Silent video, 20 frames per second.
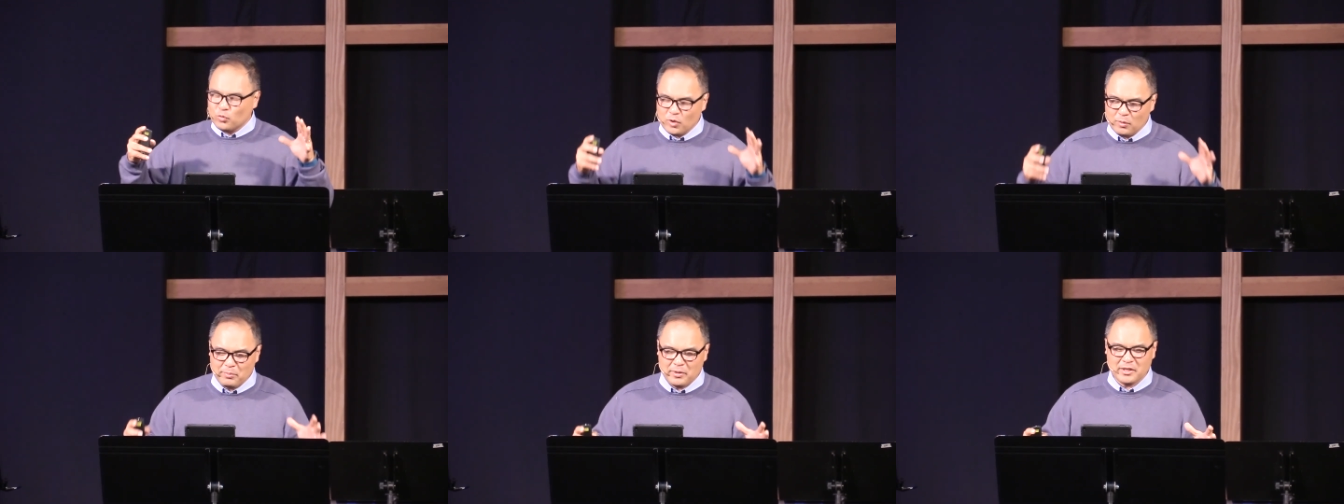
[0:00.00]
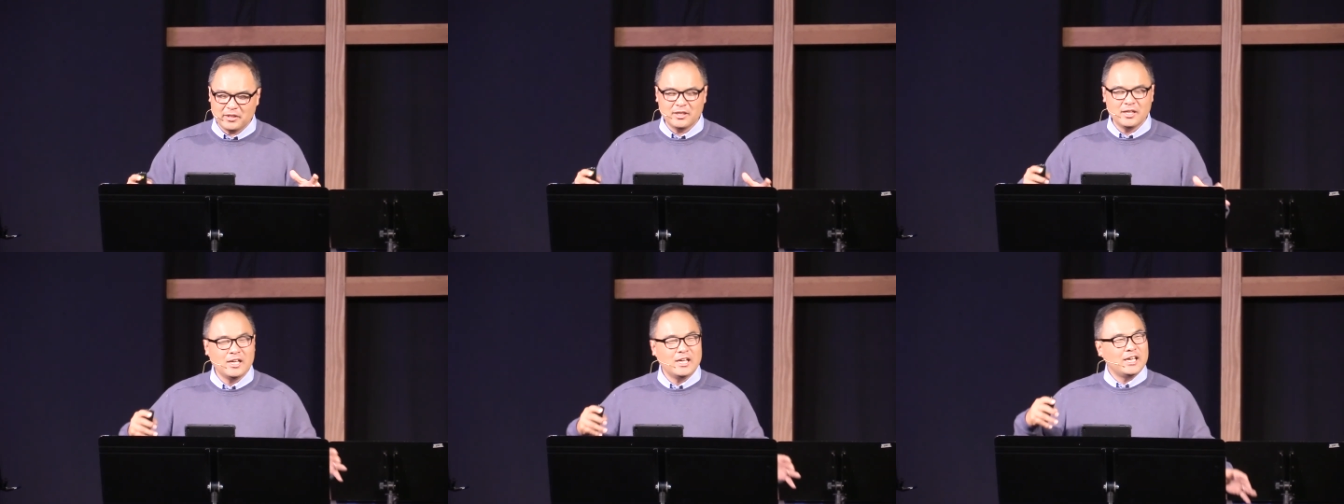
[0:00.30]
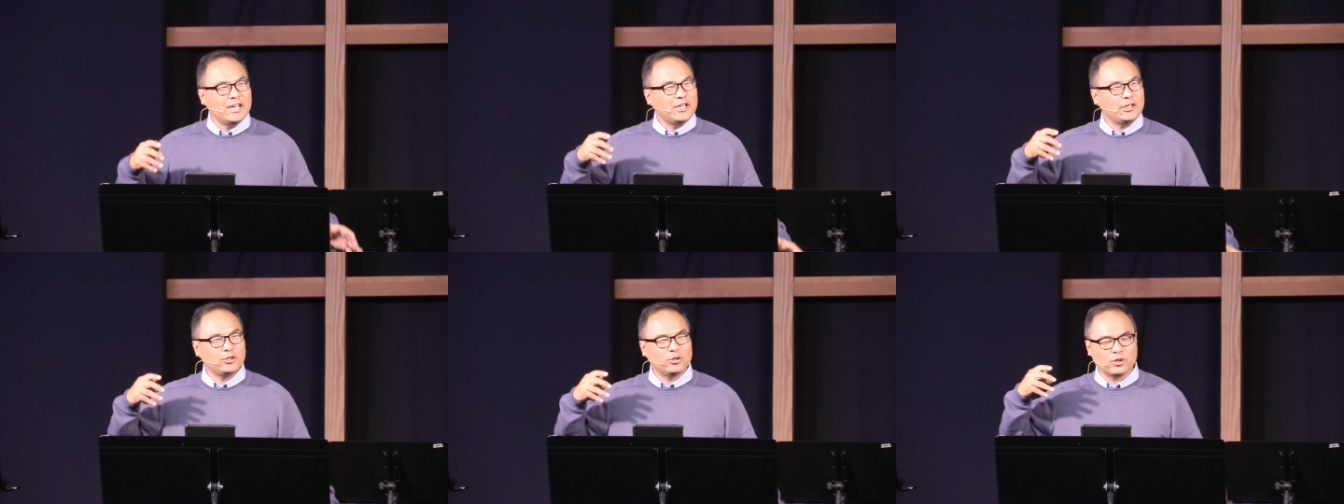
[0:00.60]
women
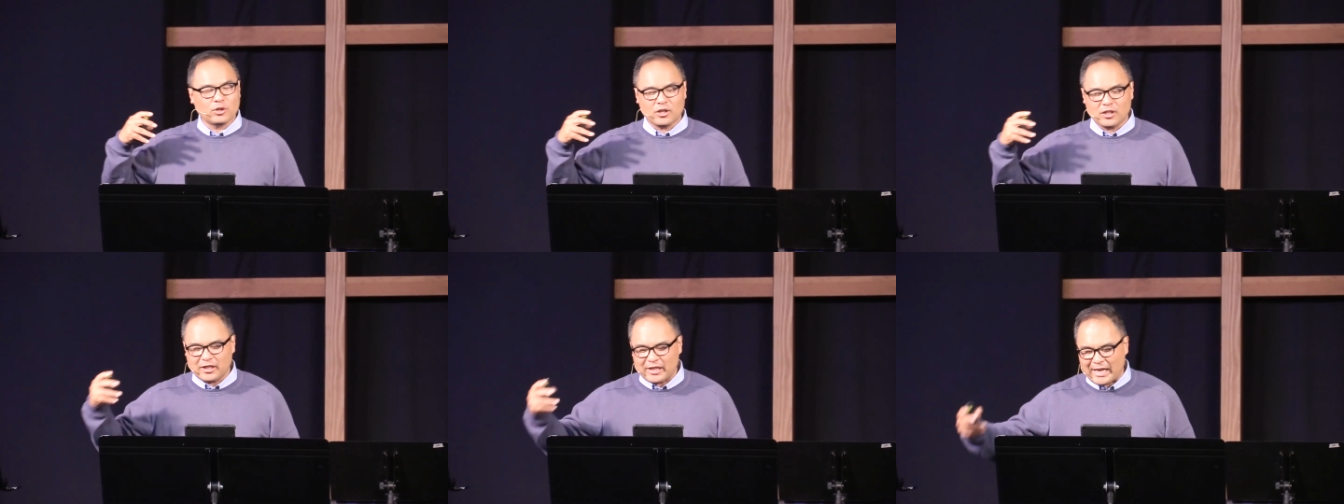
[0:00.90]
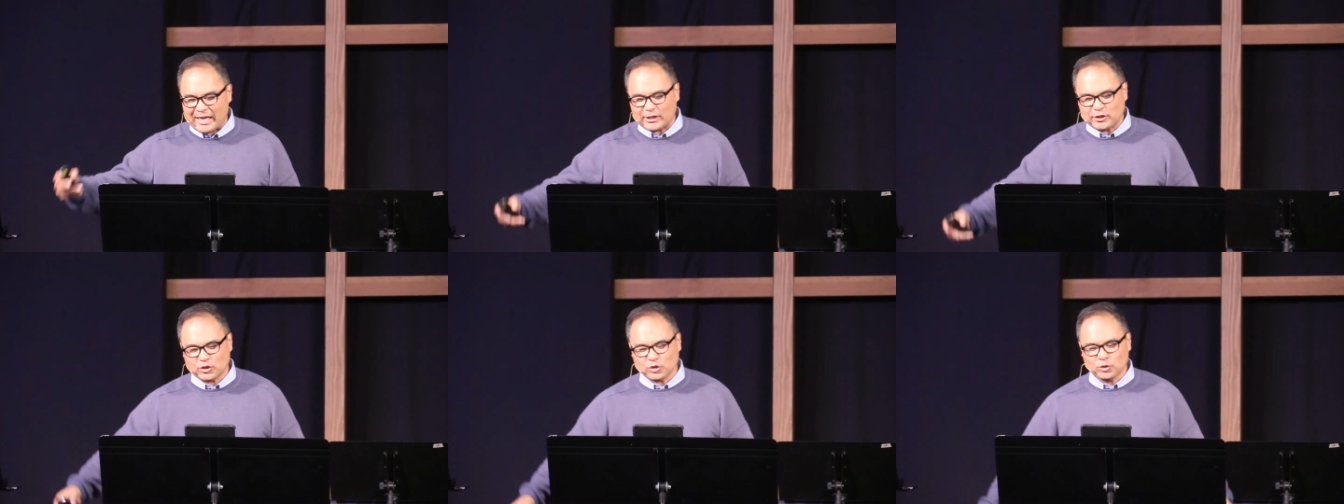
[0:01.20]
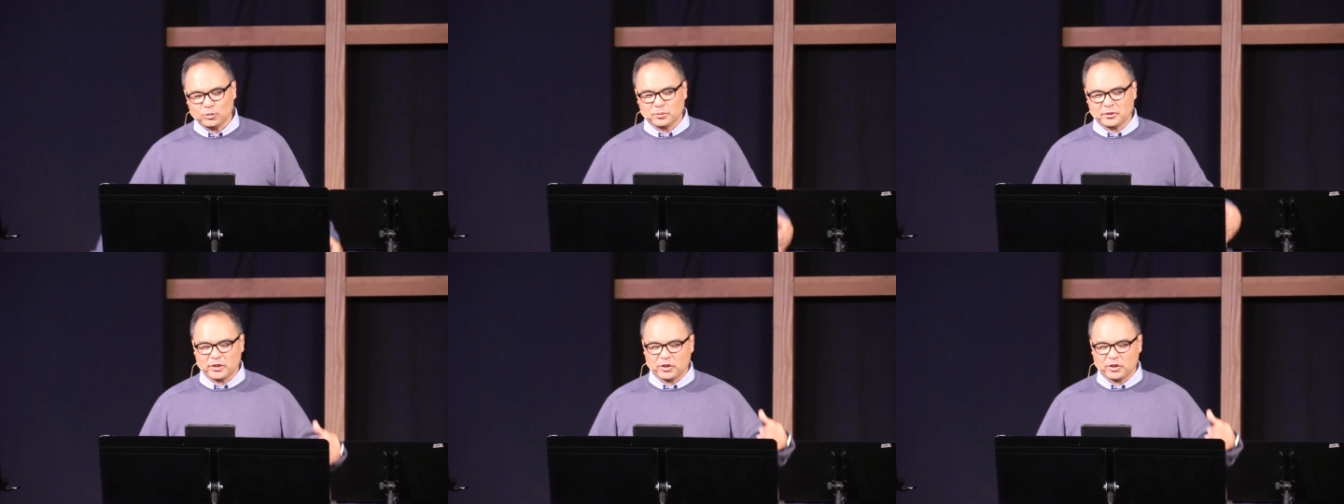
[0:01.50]
in your classrooms,